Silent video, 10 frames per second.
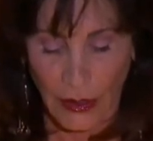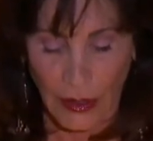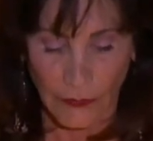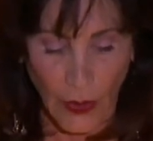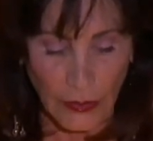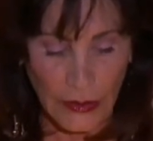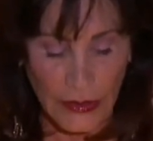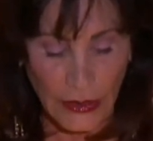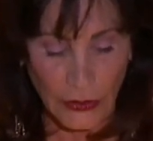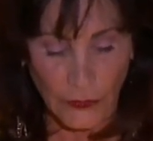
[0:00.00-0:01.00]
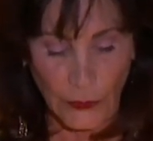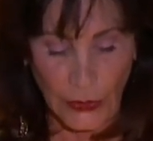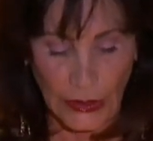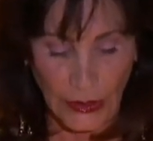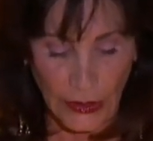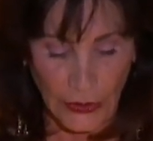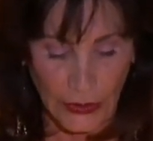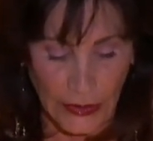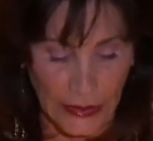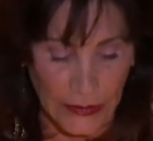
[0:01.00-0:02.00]
I volunteered for a
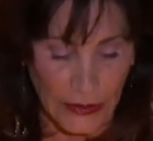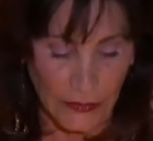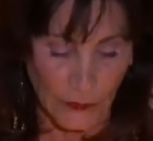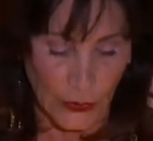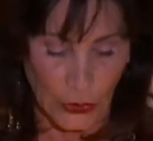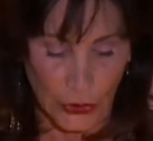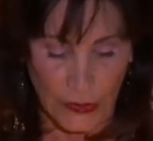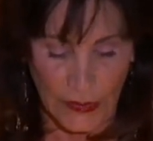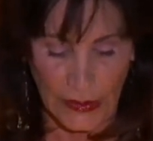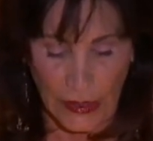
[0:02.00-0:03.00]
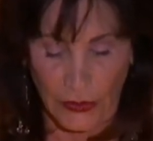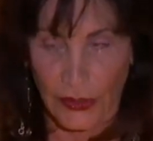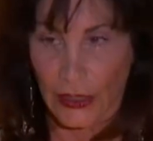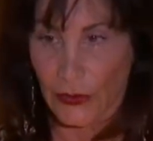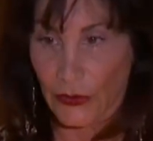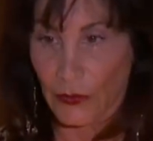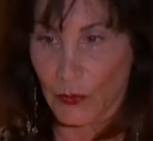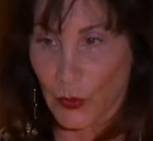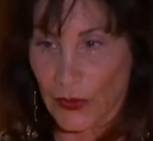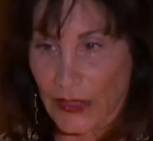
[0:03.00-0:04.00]
year in the infusion center here at the
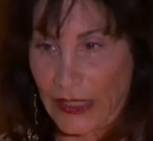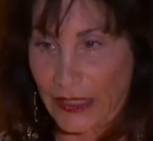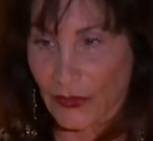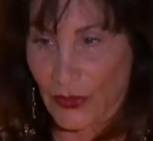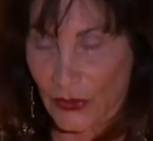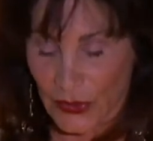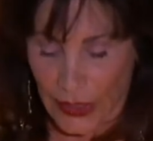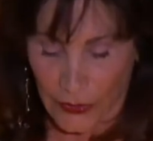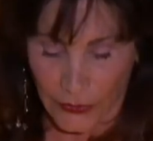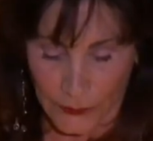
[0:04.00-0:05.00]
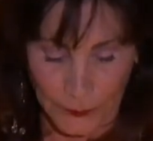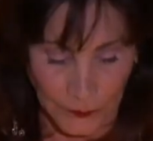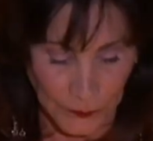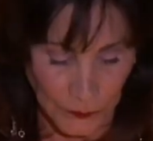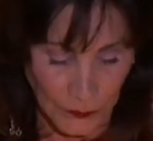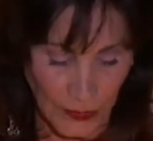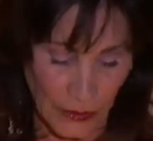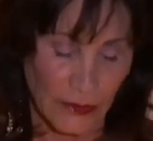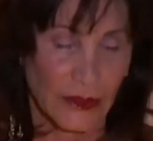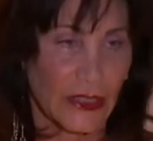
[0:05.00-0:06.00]
Moores Cancer Center.
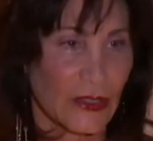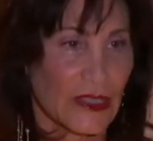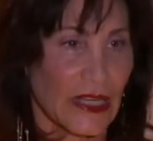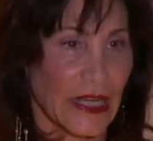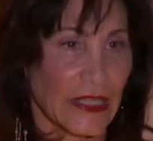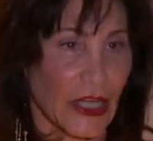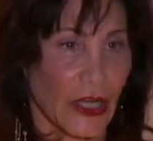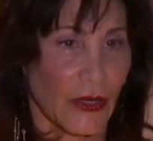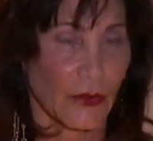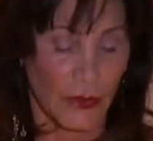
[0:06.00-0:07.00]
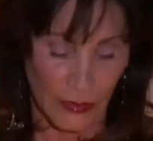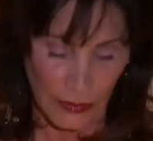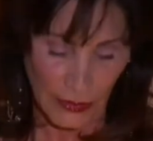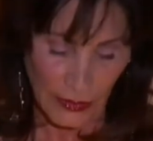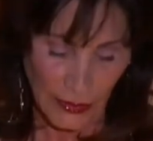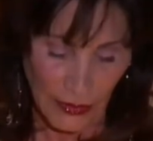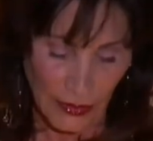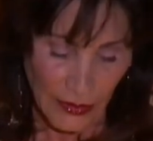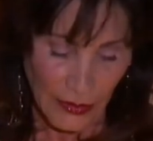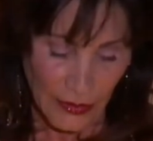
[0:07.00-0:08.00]
Little did I know
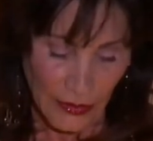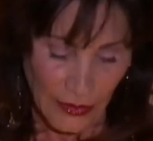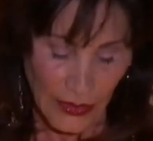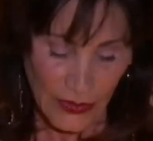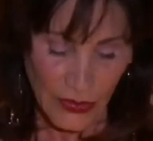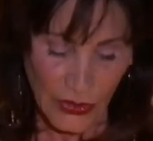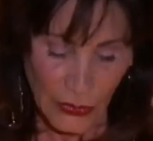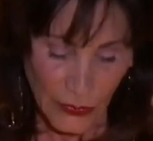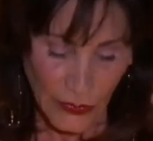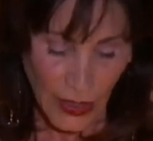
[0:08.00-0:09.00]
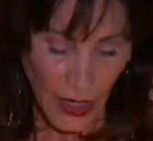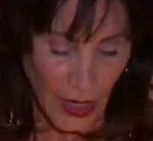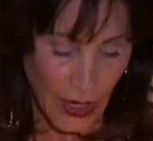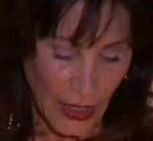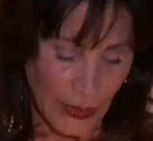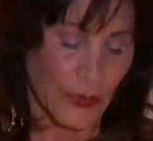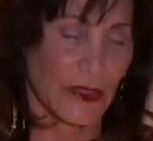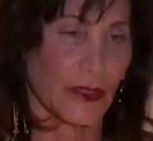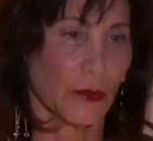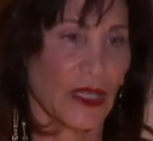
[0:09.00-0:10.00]
that soon I was
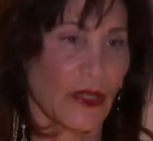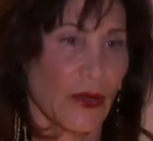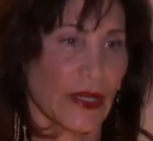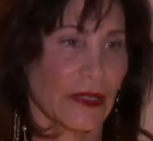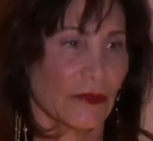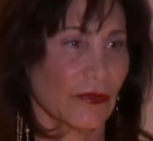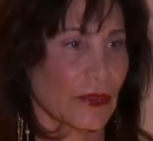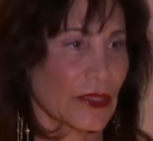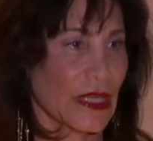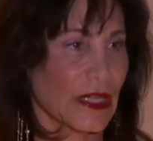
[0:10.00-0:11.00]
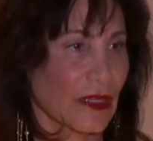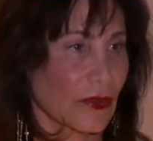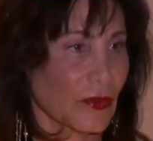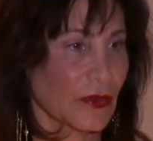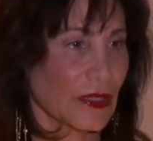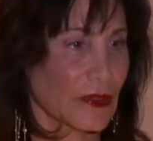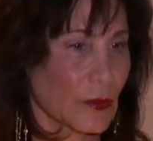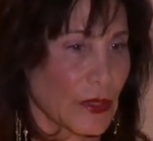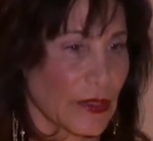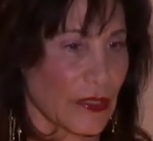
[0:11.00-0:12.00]
going to be going firsthand through the
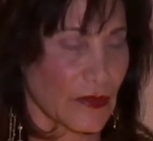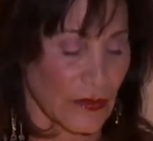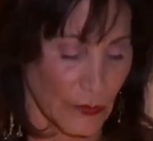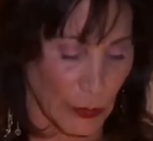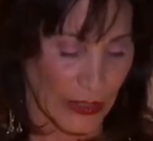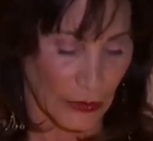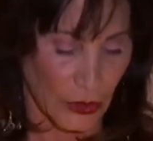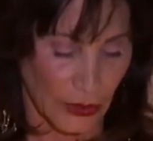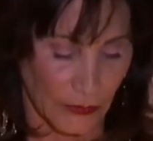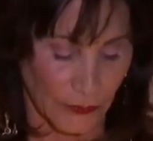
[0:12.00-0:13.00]
experience as a patient.